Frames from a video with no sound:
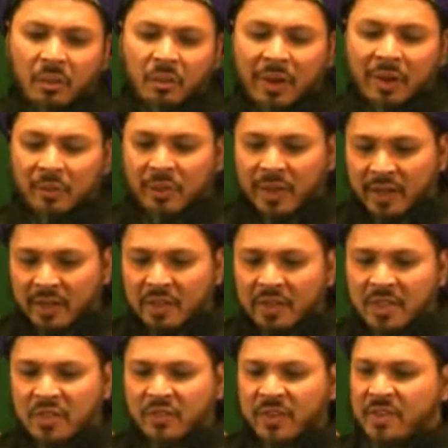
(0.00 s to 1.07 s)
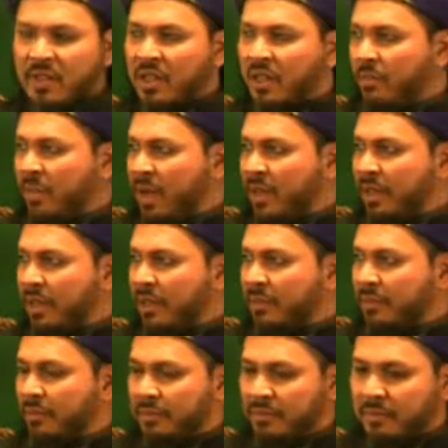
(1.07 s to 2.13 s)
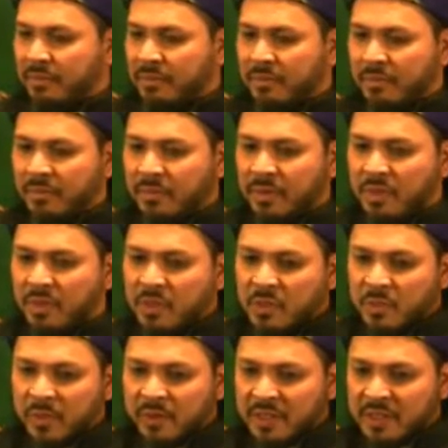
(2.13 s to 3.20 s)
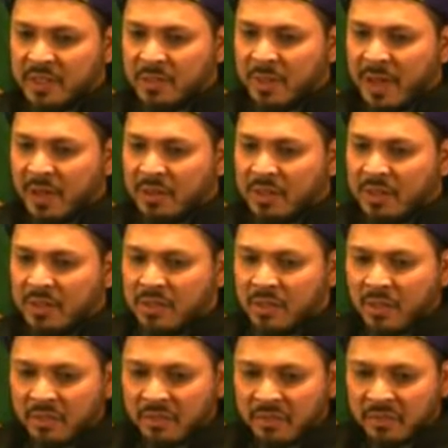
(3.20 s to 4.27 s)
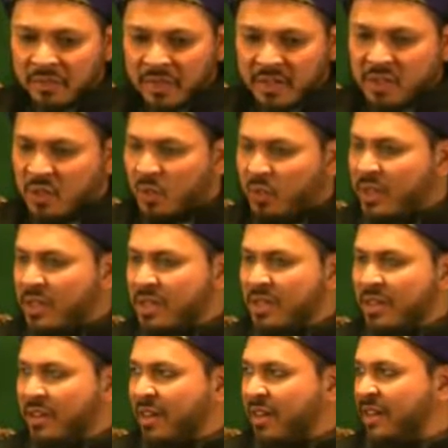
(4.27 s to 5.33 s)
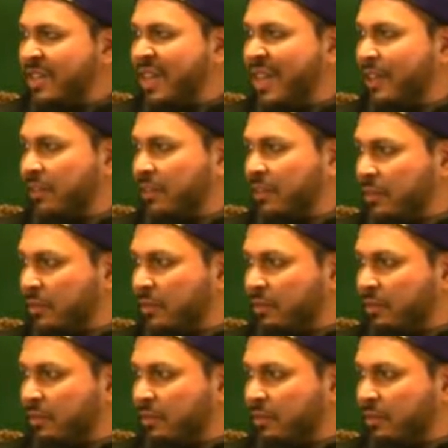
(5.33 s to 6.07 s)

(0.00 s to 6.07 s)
when we are in this physical body, the spirit's powers are very squeezed and they're curtailed.